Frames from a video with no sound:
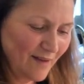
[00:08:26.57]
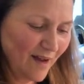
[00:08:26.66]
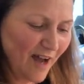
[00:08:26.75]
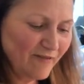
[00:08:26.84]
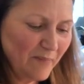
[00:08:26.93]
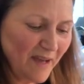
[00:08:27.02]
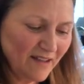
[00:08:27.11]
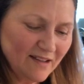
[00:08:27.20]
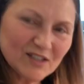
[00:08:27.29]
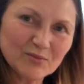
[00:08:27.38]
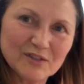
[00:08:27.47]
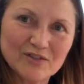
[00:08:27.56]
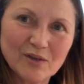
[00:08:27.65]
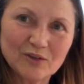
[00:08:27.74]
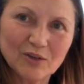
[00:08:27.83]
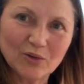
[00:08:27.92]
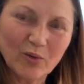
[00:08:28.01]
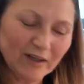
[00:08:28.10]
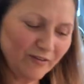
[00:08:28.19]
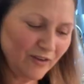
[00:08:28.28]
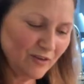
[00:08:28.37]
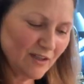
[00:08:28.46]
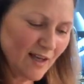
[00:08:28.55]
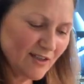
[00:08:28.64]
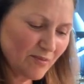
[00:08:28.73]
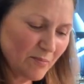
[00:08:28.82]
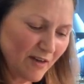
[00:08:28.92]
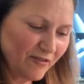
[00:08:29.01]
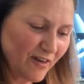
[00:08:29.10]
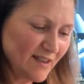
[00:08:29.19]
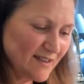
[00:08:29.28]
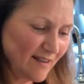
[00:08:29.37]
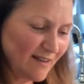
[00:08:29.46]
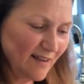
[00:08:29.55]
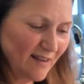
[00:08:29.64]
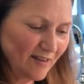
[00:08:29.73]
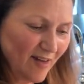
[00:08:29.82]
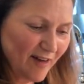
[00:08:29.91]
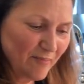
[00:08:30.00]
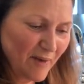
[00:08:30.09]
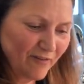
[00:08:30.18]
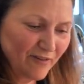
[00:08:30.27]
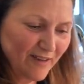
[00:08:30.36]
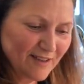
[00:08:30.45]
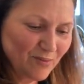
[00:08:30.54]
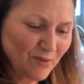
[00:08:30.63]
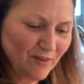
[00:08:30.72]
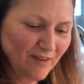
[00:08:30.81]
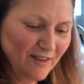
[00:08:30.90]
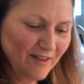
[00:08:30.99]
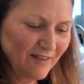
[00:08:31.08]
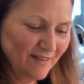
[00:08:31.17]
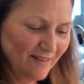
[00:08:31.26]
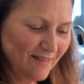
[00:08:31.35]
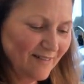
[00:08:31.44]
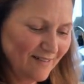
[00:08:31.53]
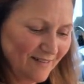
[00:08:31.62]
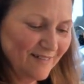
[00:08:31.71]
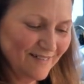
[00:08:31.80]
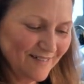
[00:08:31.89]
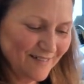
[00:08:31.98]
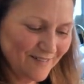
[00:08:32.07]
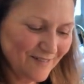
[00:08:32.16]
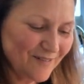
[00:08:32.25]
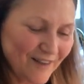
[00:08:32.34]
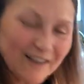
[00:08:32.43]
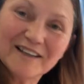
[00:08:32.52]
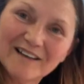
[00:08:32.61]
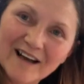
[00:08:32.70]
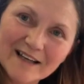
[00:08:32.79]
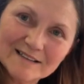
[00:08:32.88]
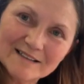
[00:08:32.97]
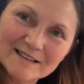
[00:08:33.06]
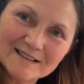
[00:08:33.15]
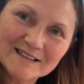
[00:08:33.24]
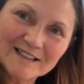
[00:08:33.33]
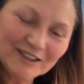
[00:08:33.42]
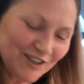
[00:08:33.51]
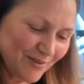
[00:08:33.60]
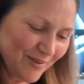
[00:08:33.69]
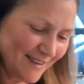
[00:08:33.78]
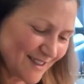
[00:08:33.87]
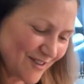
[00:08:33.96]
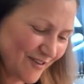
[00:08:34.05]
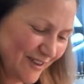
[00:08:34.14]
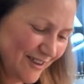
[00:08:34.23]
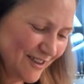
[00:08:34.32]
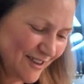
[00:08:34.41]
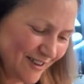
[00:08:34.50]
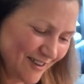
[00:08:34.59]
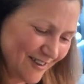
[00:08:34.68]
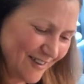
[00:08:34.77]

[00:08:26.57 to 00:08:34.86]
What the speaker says: I've made this risotto quite a few times for my friends. I think a lot of my friends will recognize this dish when it's finished.